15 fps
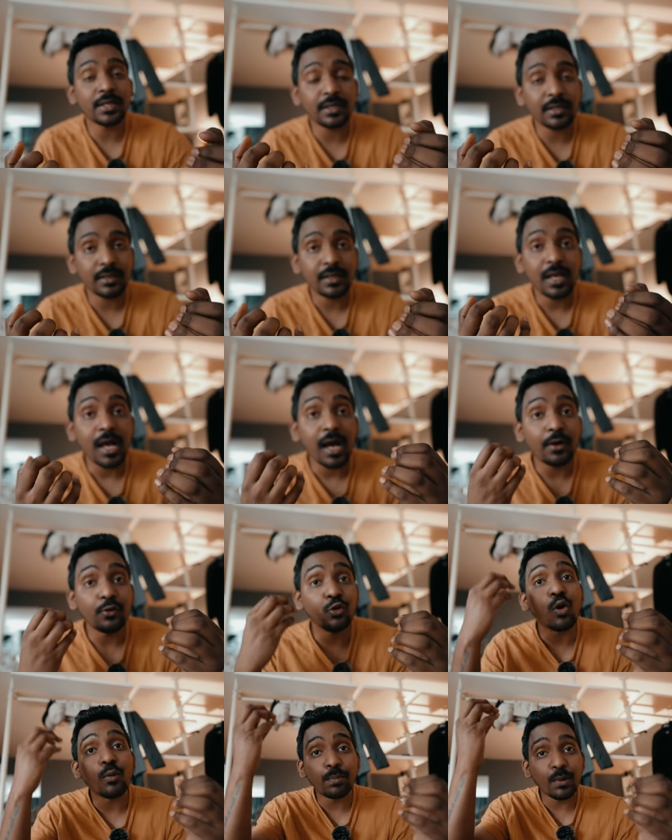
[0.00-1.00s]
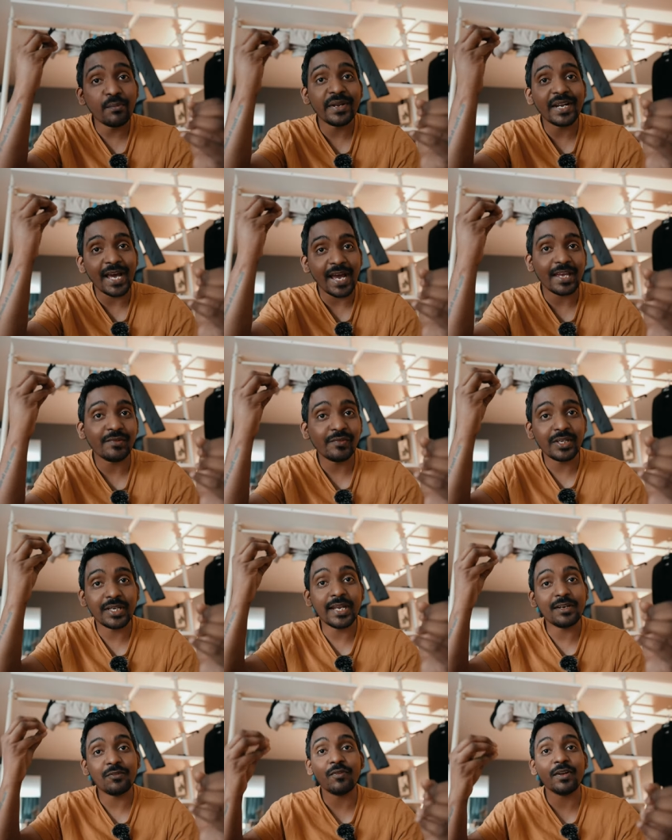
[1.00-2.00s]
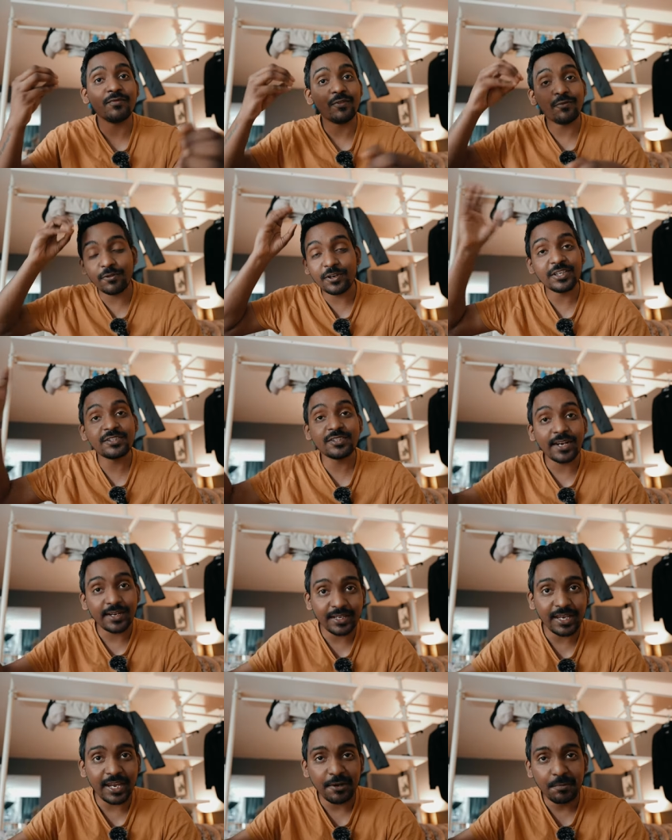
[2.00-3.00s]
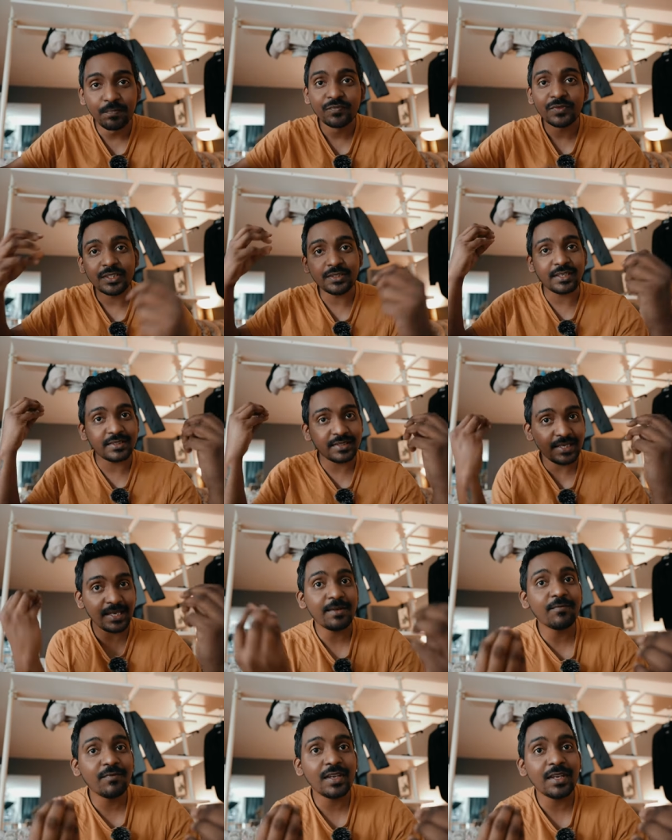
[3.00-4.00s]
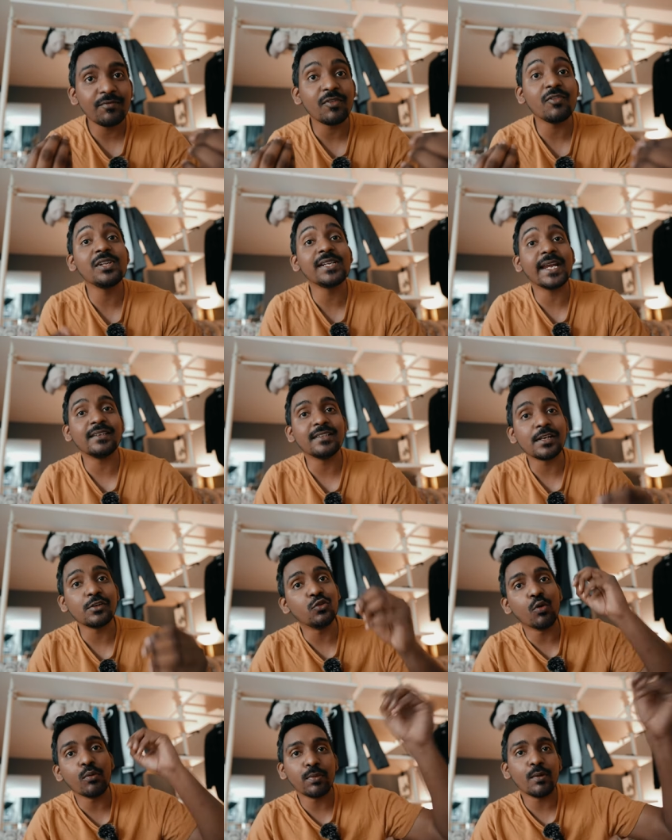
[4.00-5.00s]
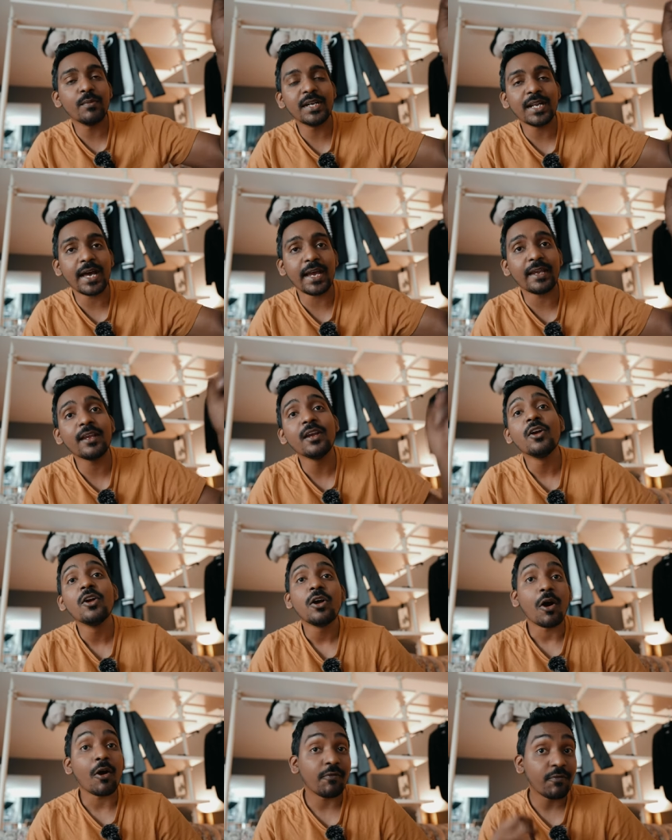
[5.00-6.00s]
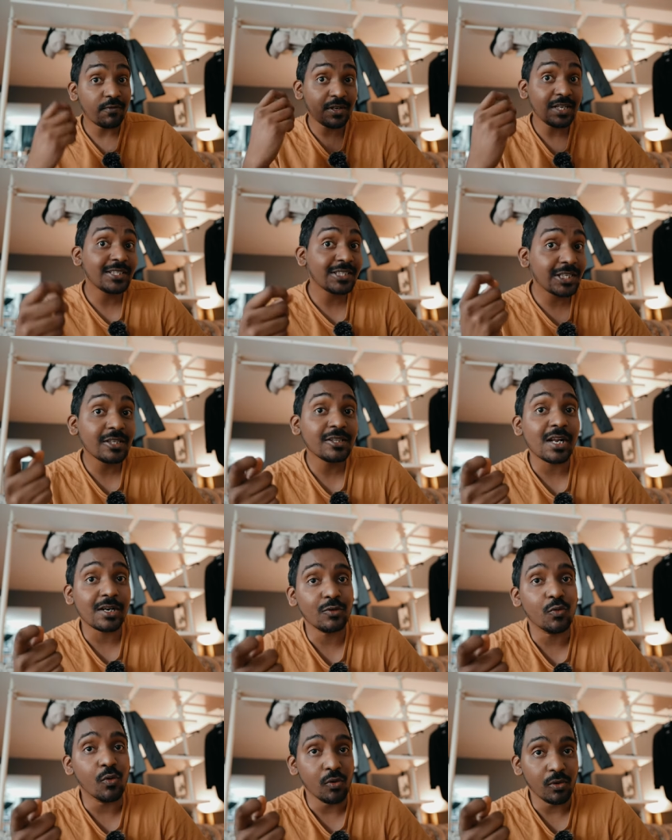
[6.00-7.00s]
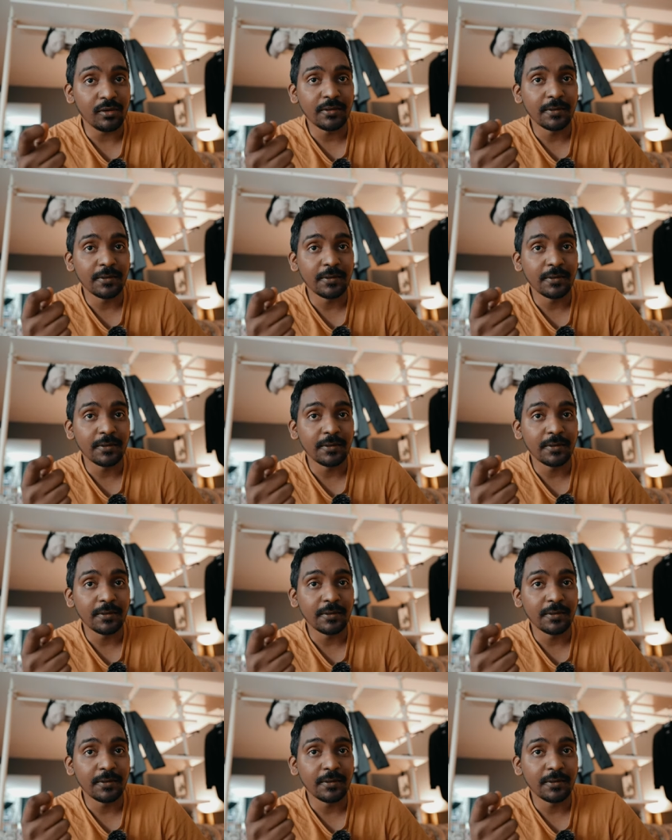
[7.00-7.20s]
that dopamine high we get when we finish that game in the same way we will get the dopamine high of reaching that goal